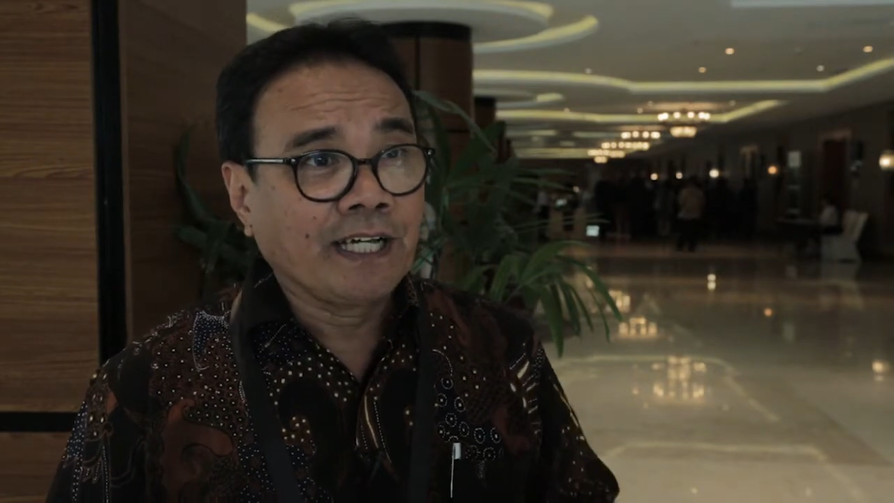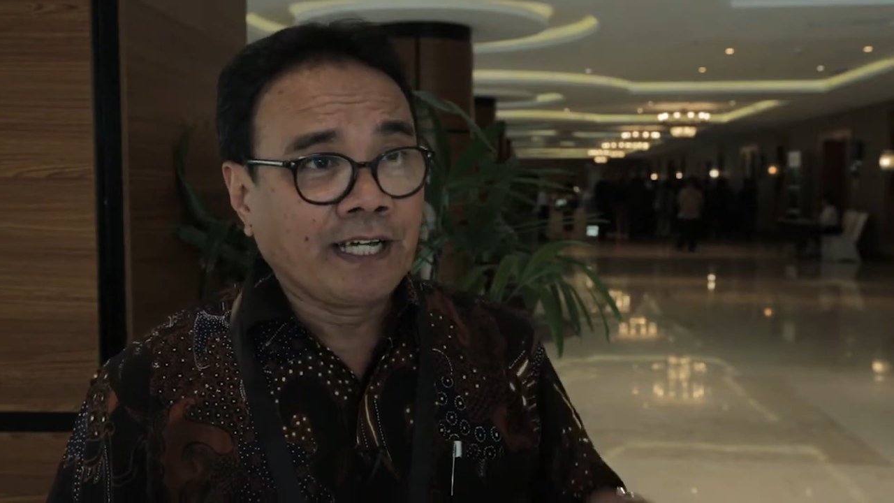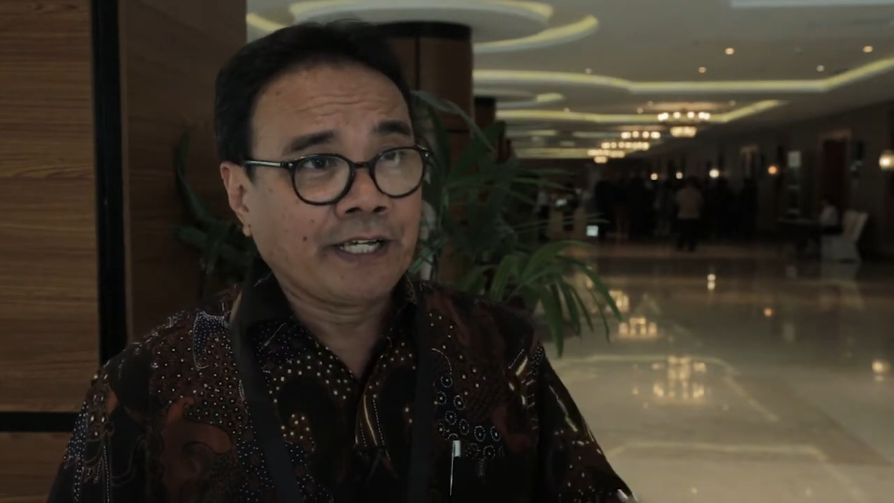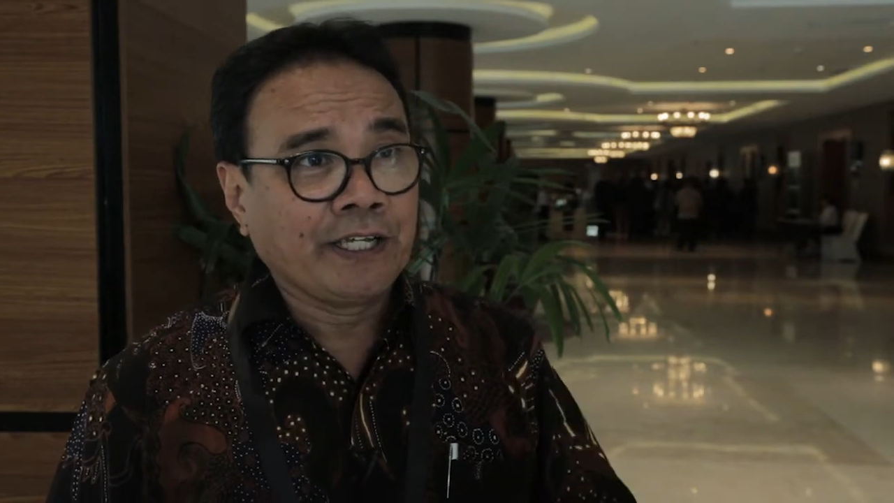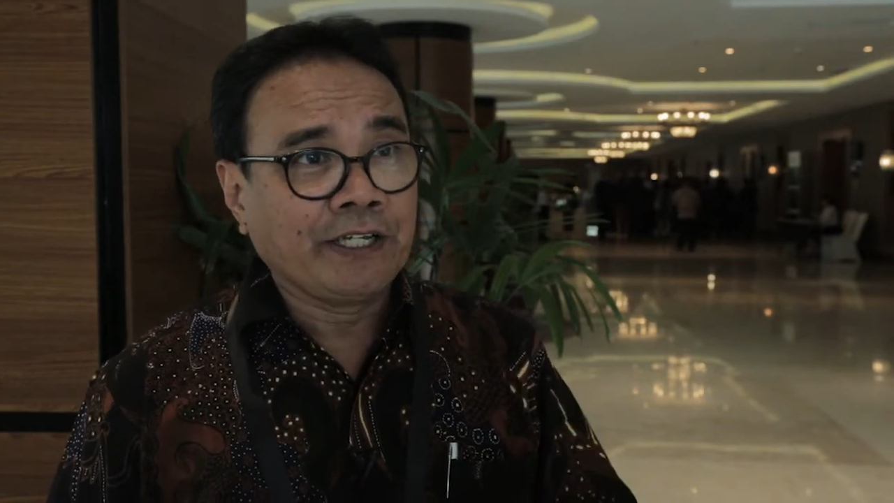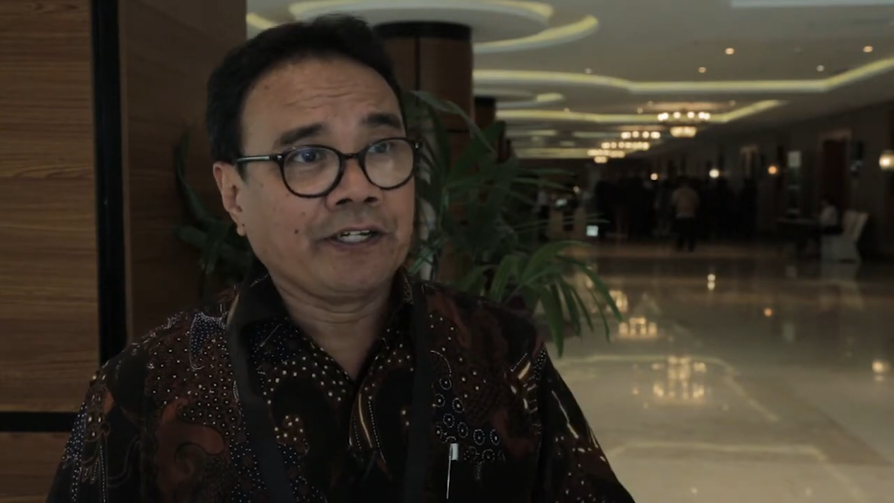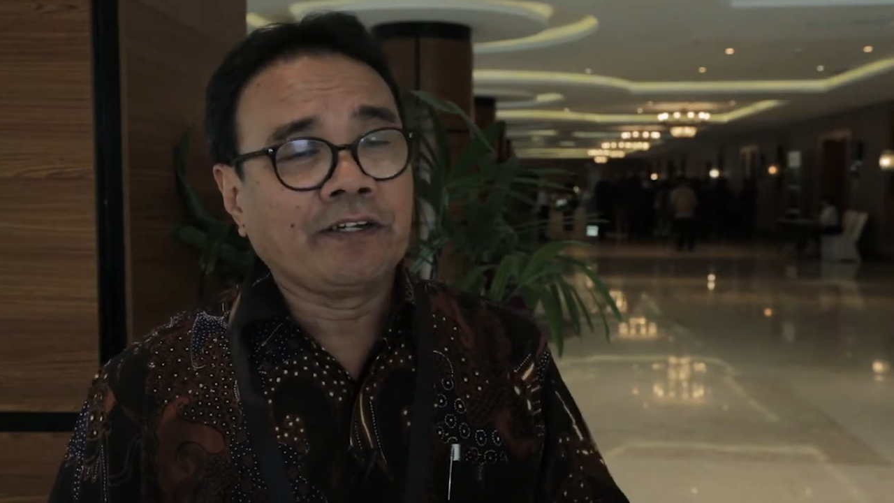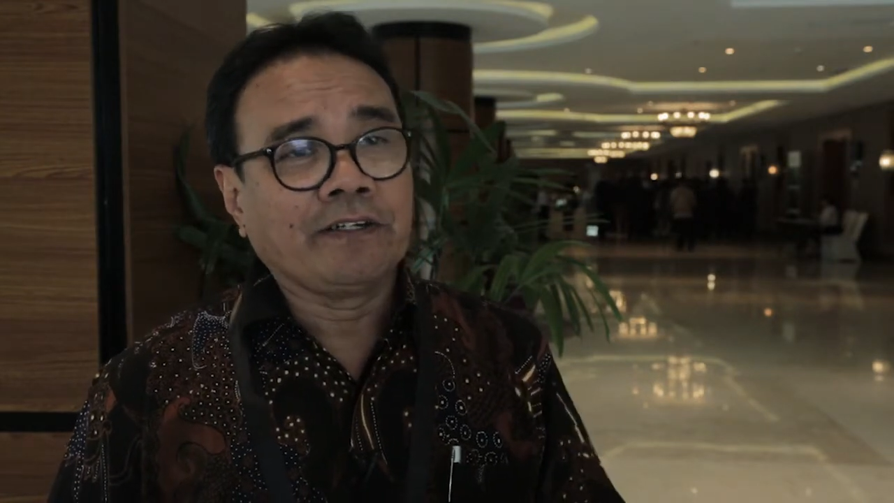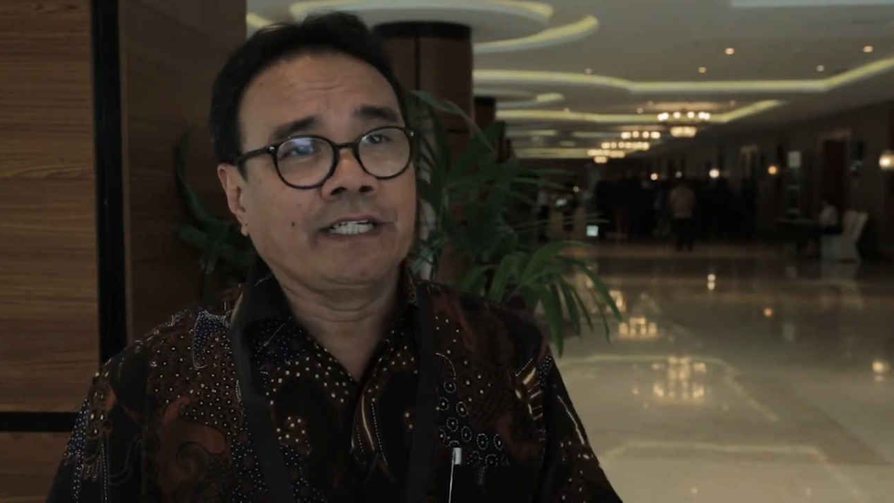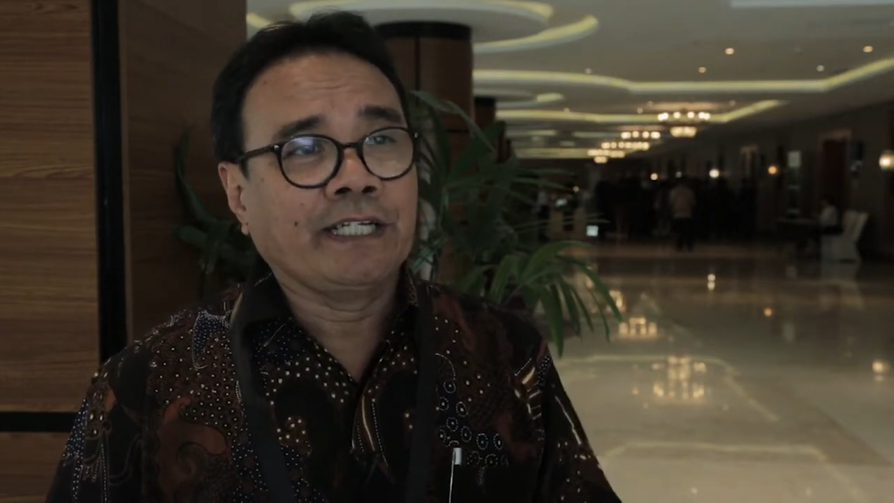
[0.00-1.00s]
are
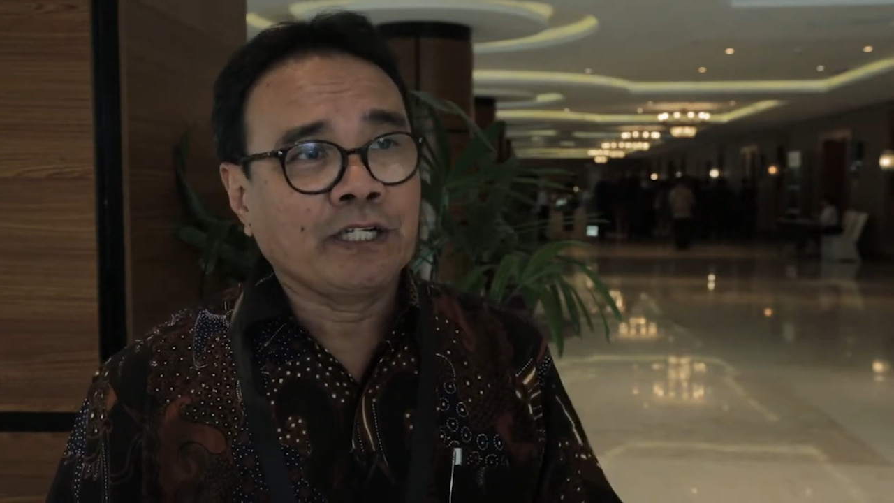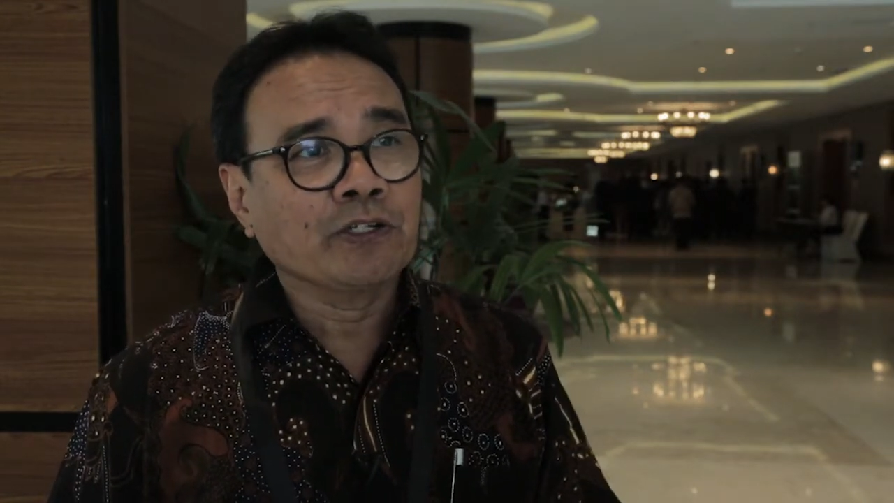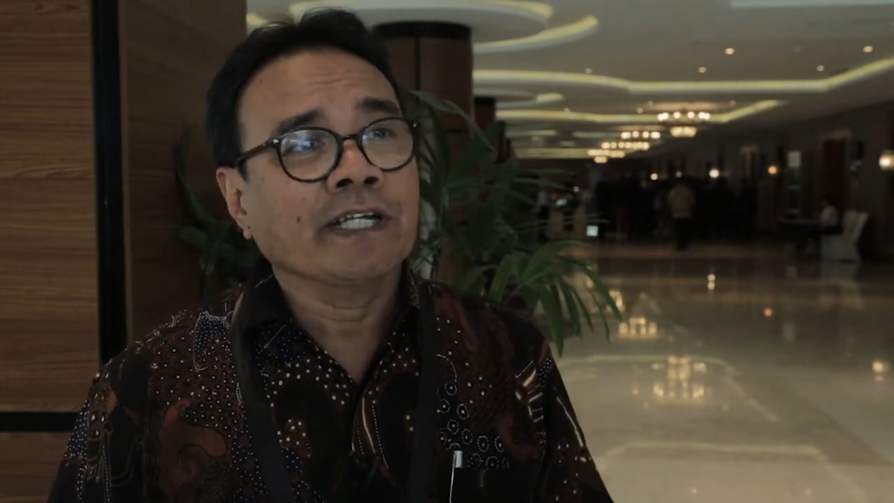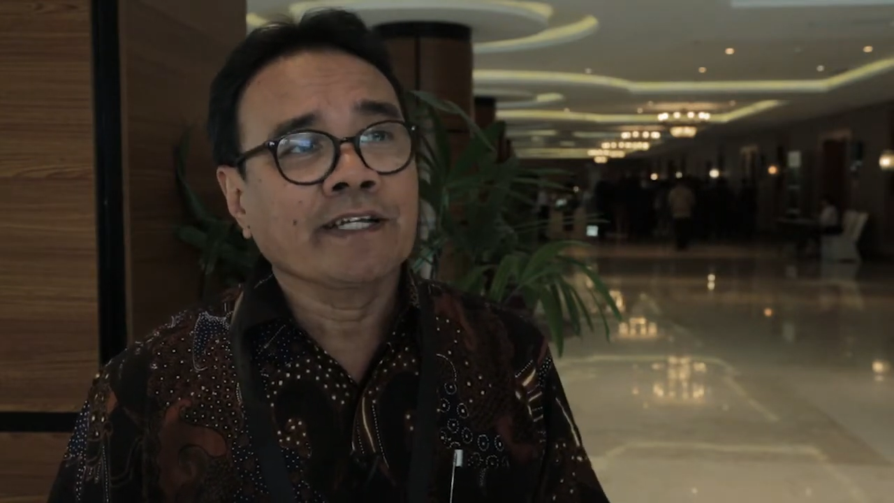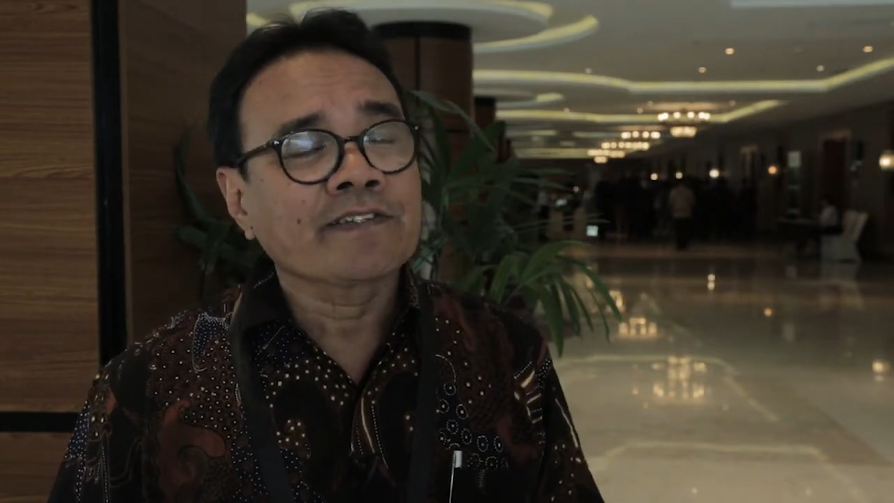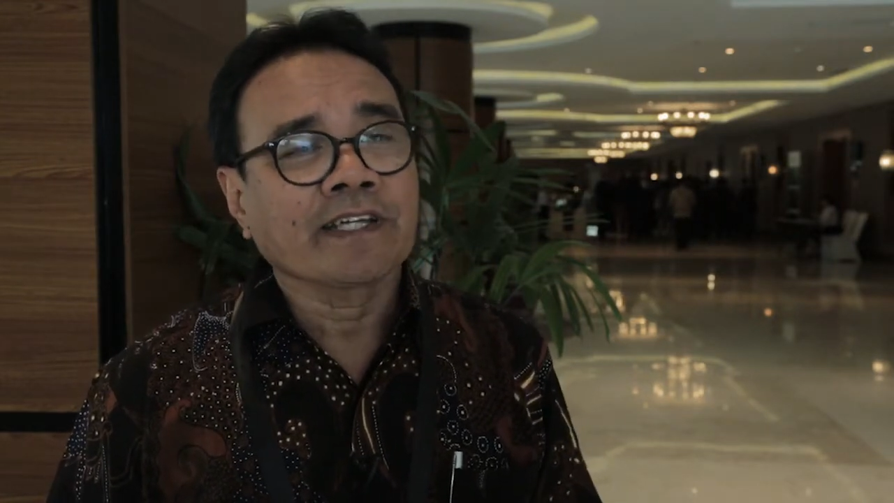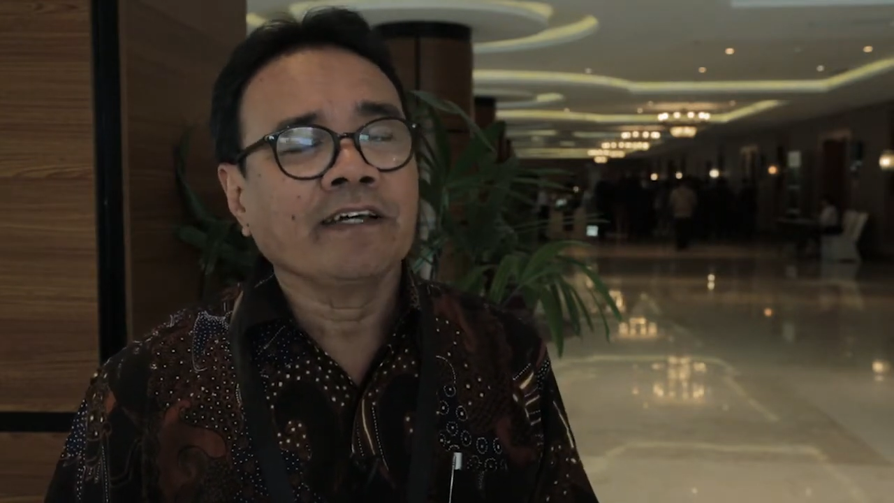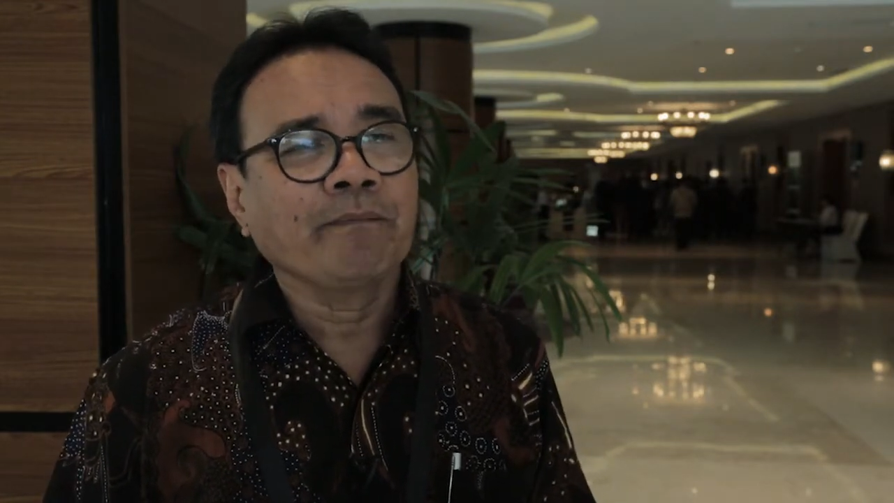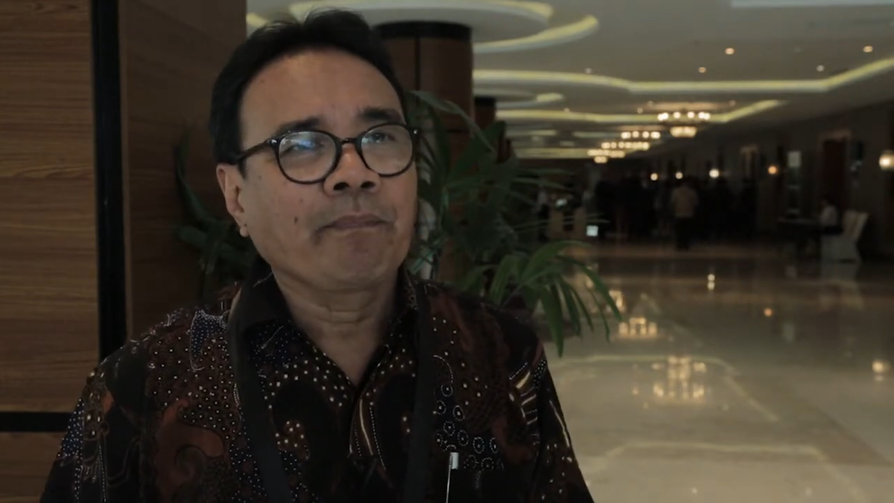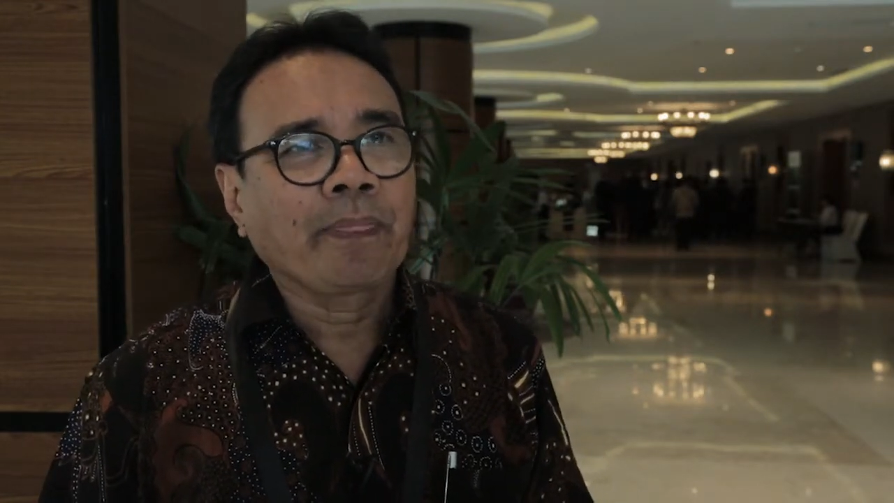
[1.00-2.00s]
here in Indonesia,